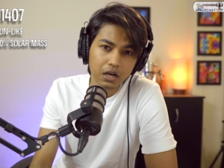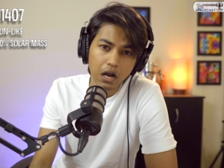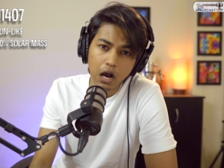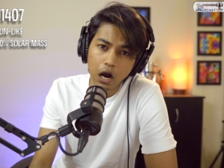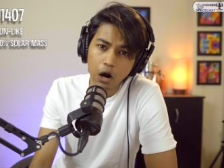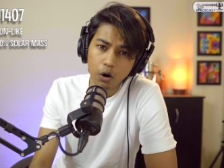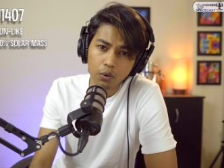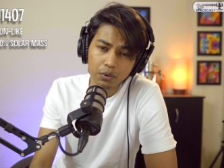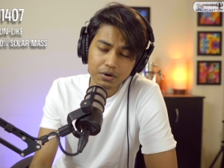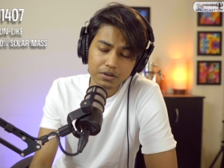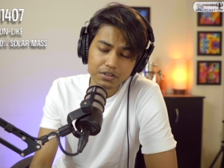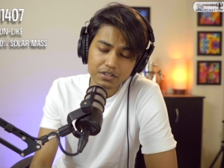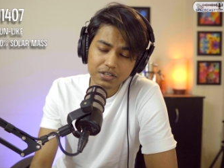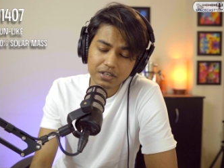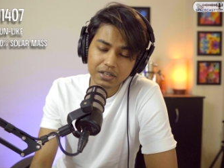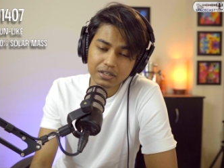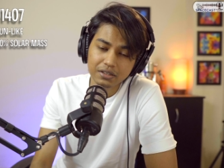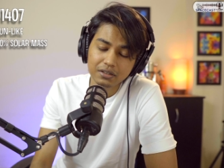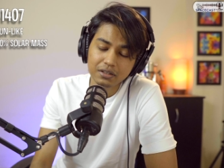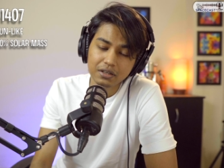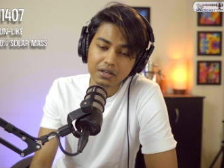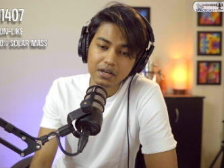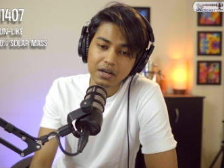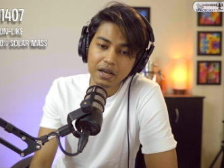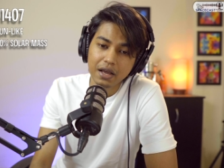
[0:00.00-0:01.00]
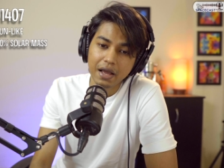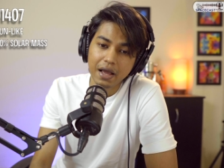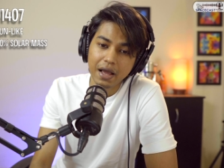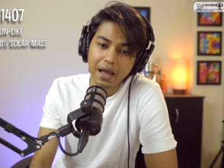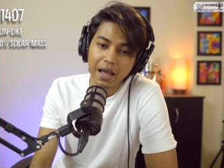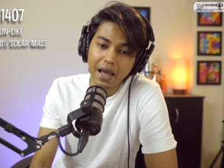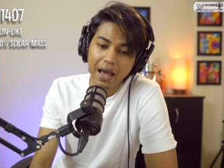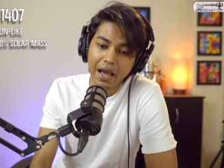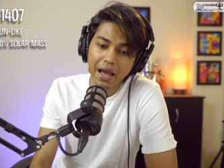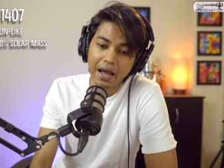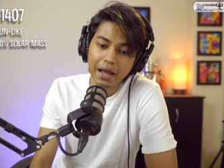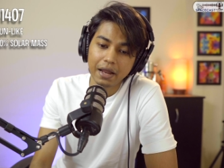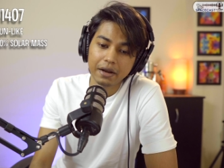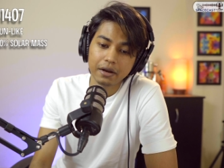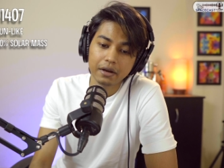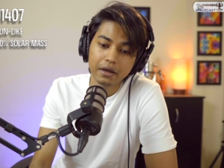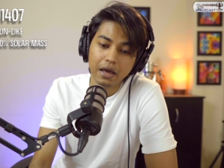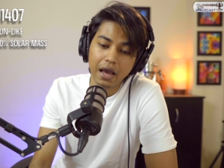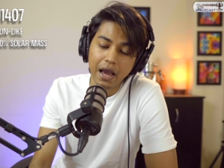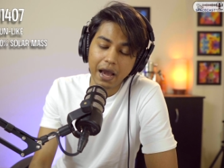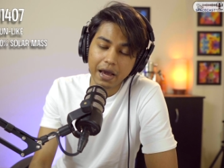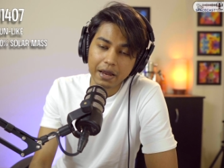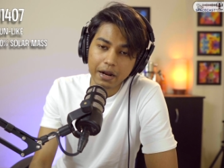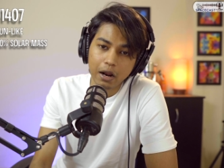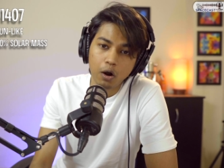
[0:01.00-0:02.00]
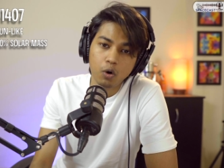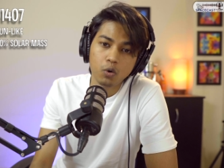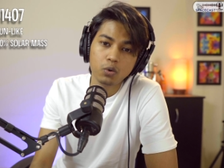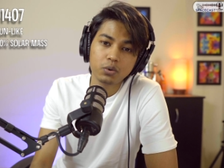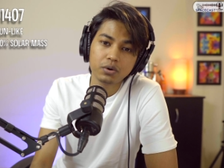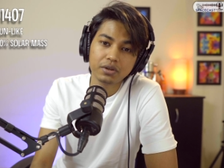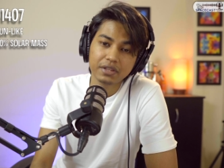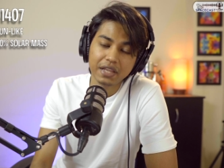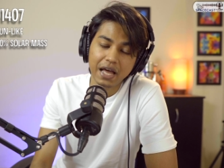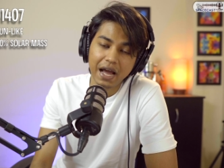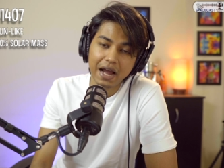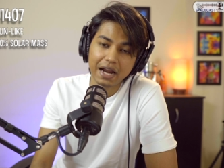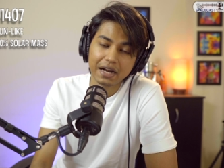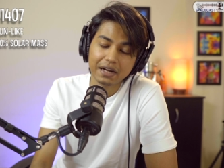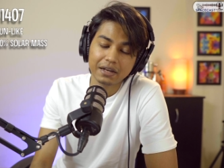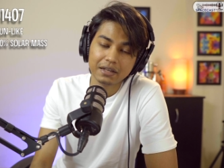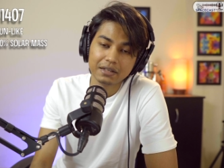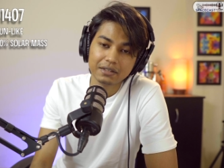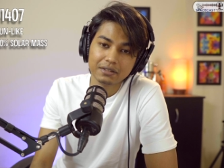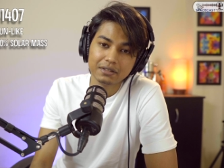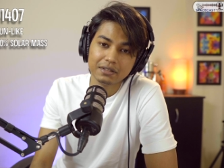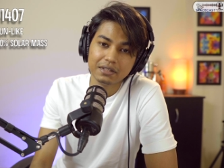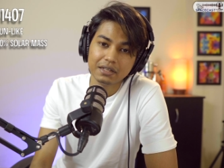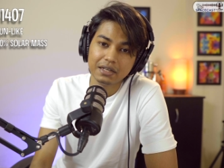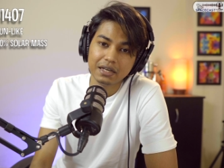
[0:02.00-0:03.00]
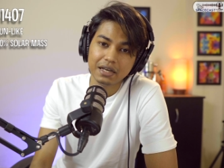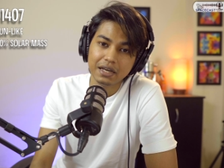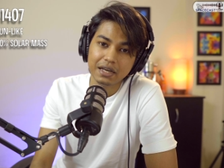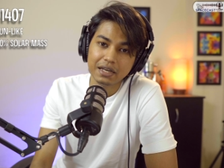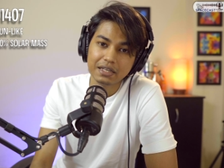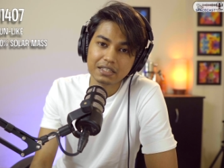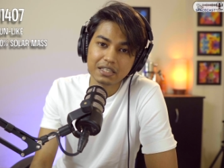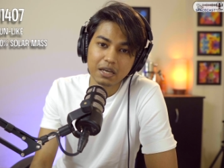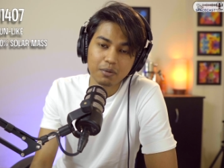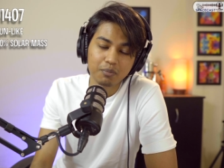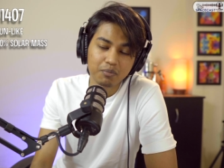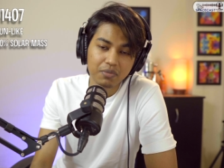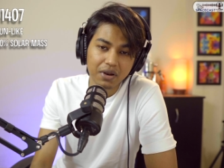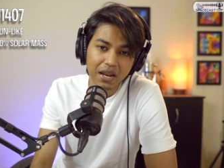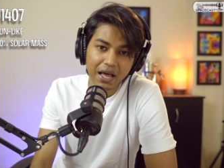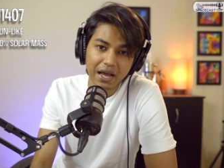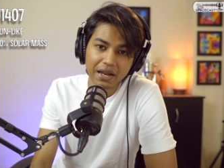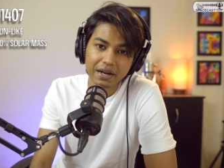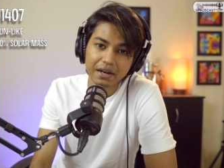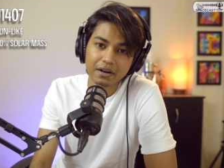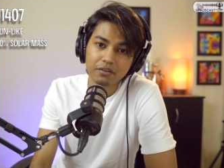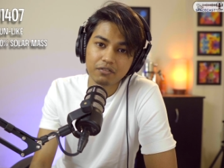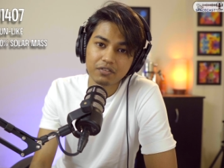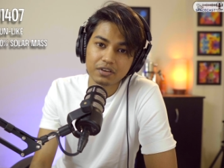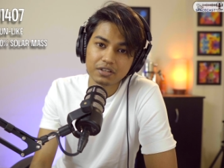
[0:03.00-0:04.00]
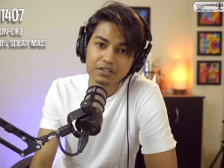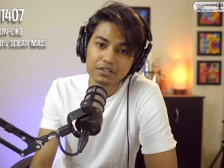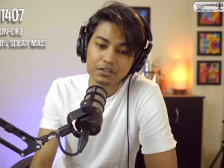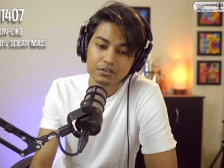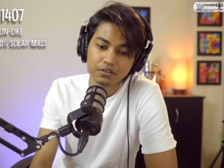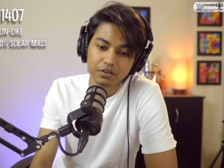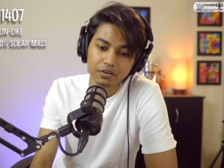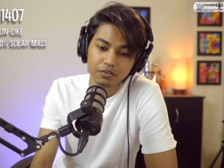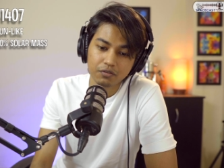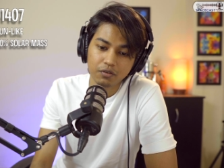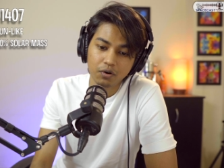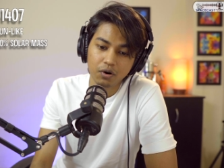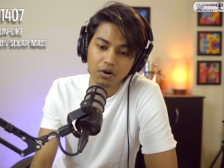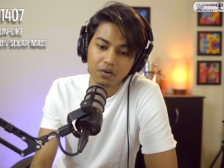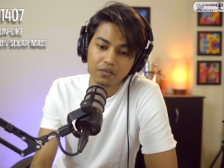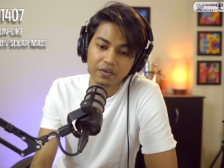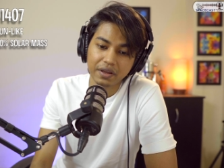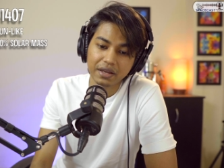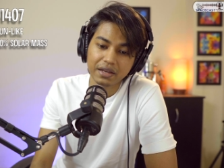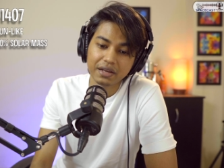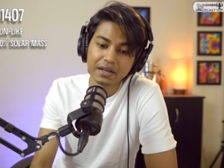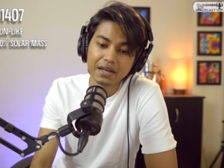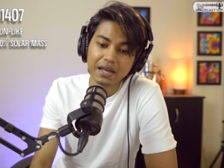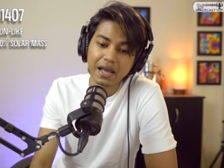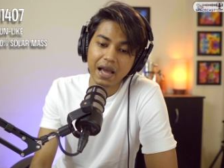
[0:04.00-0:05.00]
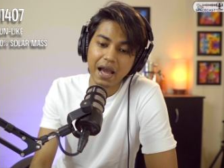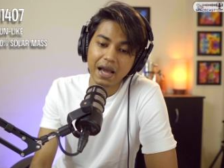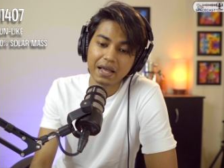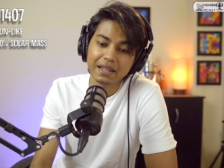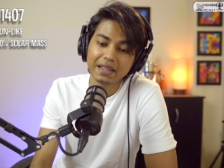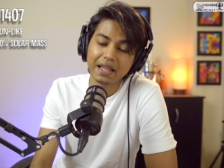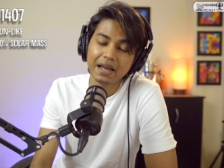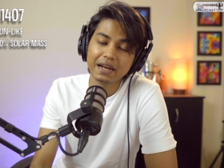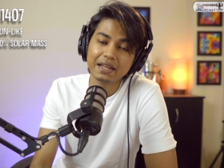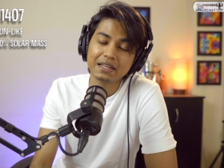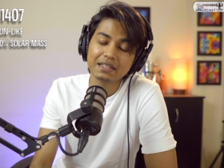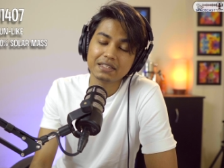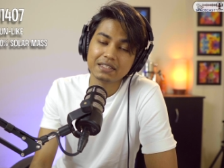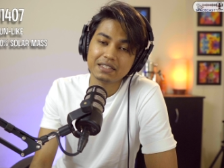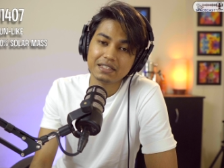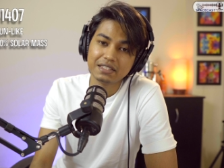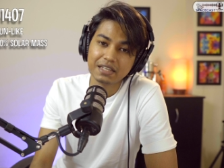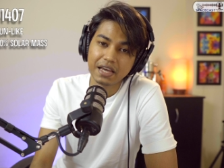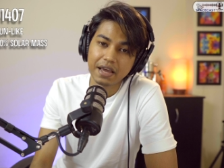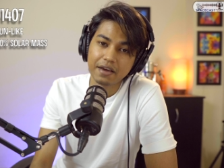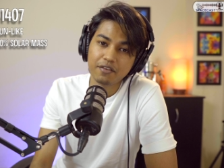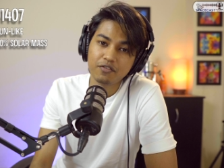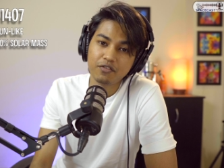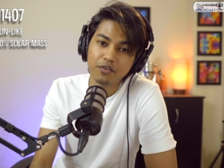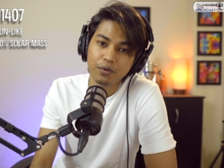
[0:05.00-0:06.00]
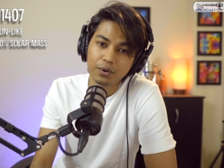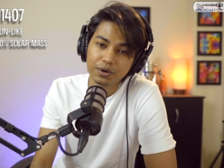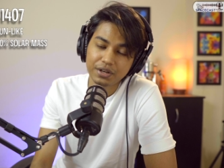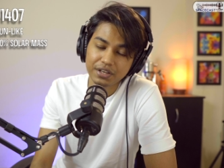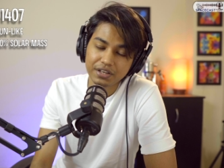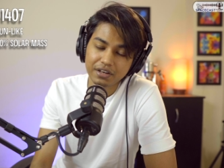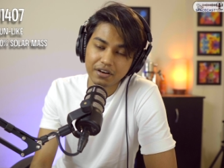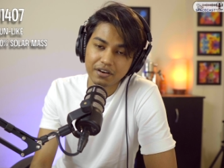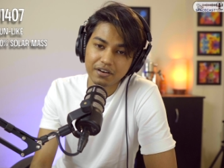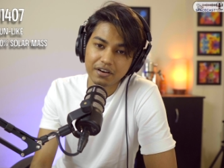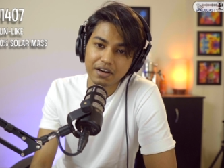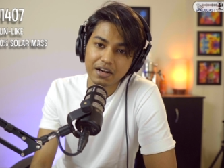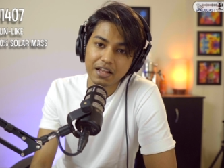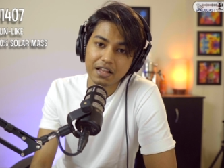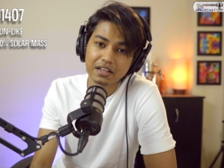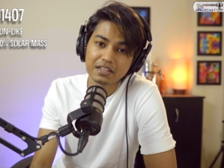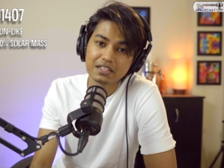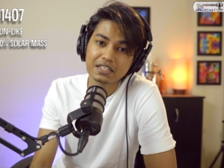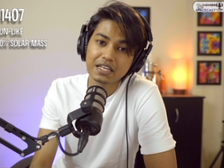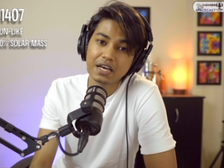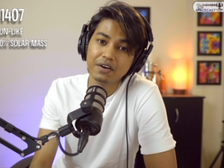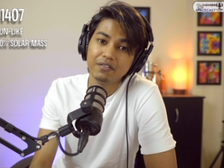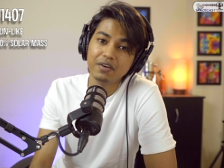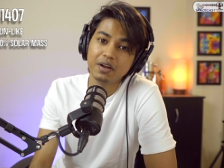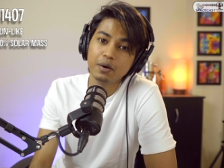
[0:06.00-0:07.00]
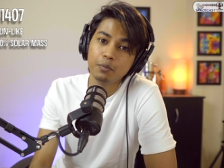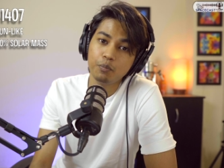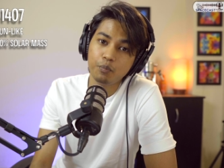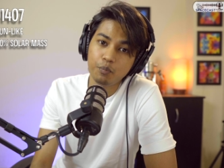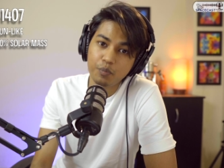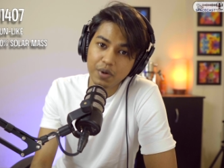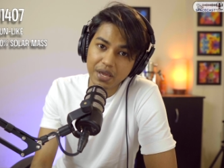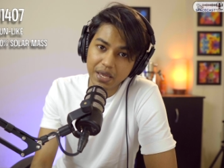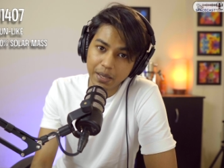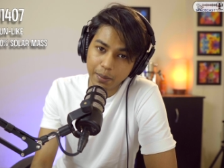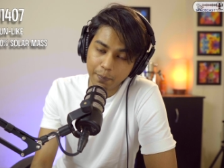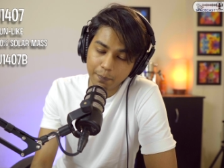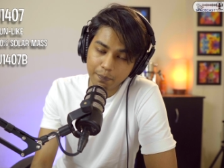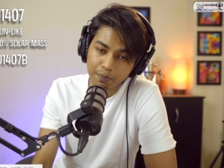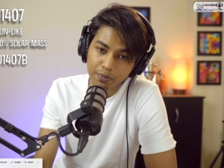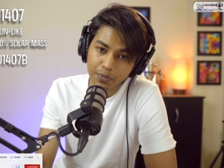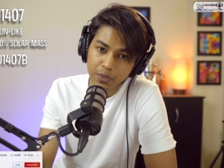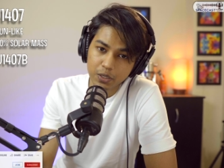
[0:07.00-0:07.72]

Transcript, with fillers: our Sun and around that is a planet which is revolving and that is J1407b.